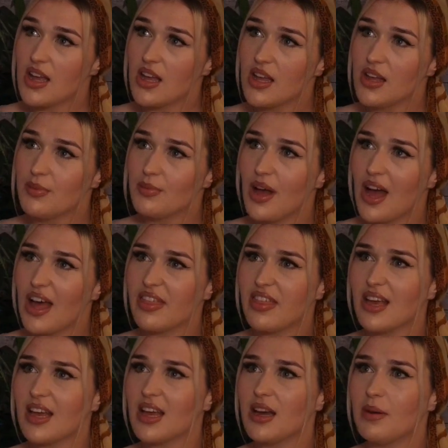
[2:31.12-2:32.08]
I
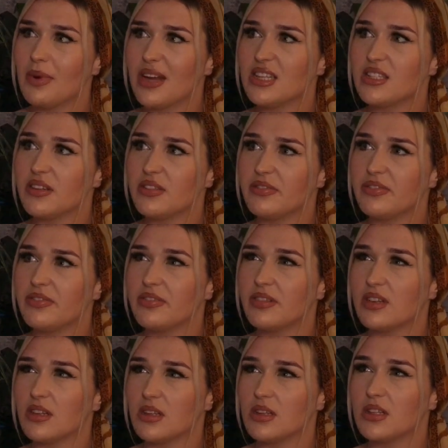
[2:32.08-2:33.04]
think I might have
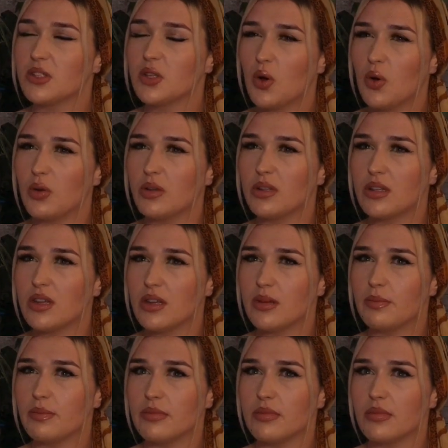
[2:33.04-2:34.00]
told
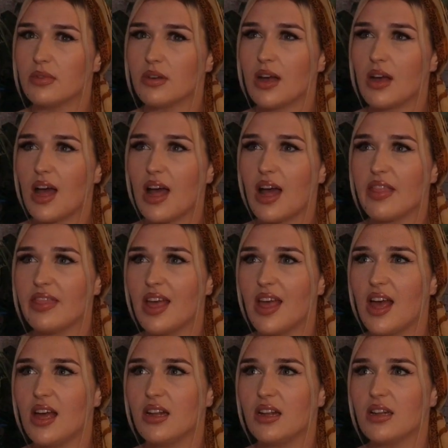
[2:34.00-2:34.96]
them. And
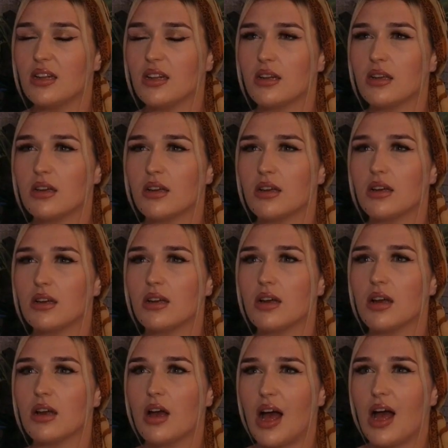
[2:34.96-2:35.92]
then
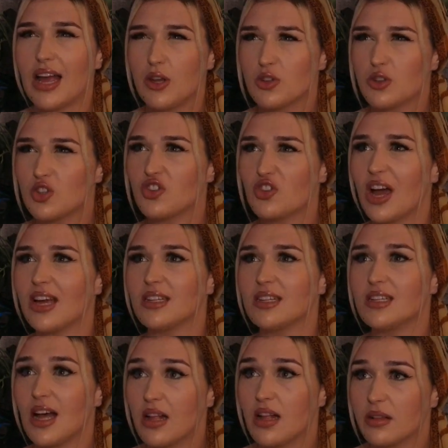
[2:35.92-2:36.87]
I used to try
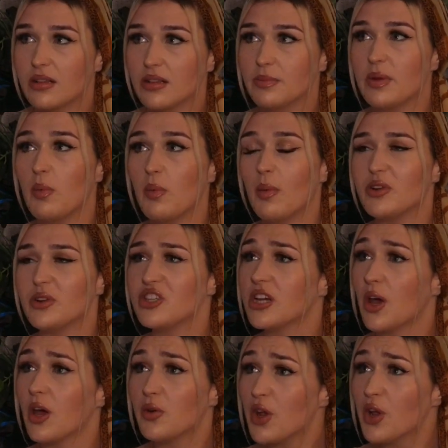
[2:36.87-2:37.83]
and tell my mum, and
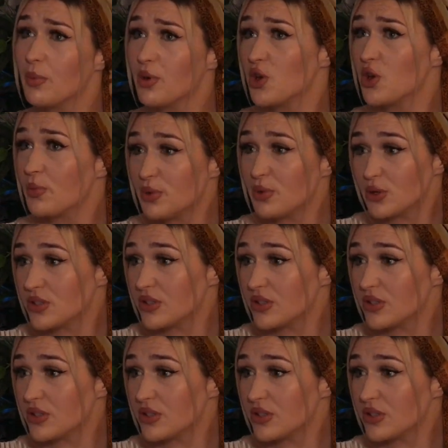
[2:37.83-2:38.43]
she'd go, no, but you're